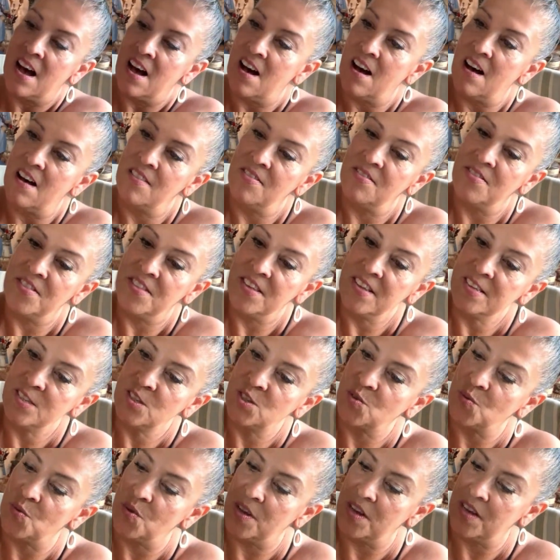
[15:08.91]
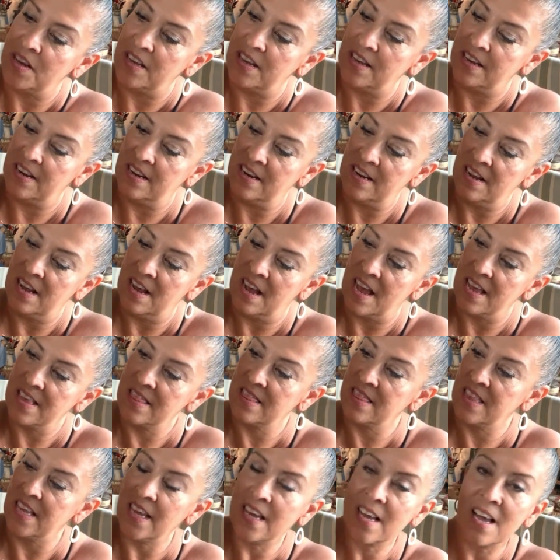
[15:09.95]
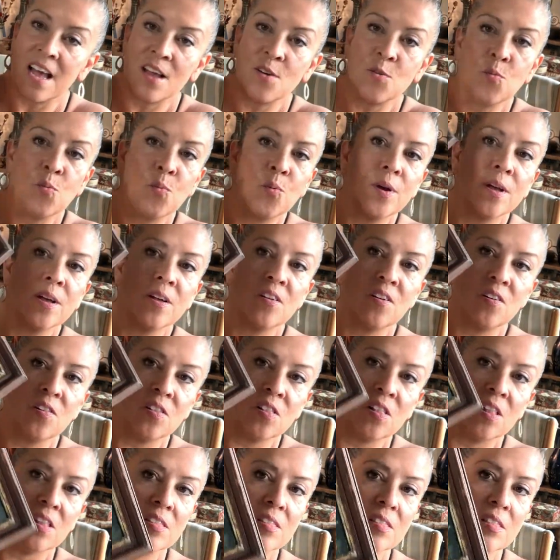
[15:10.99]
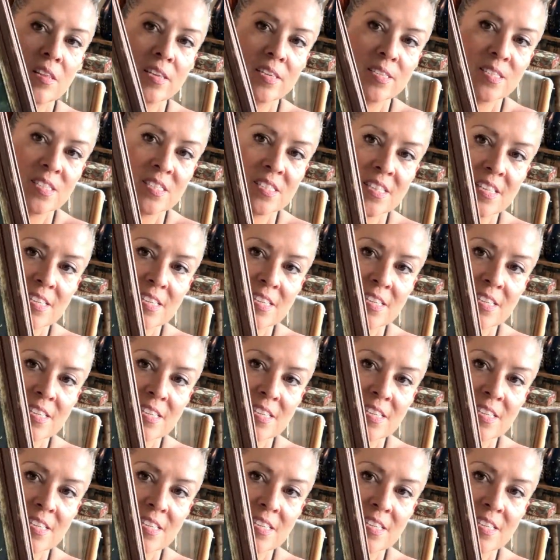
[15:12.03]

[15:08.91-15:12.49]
On this one, I think I will list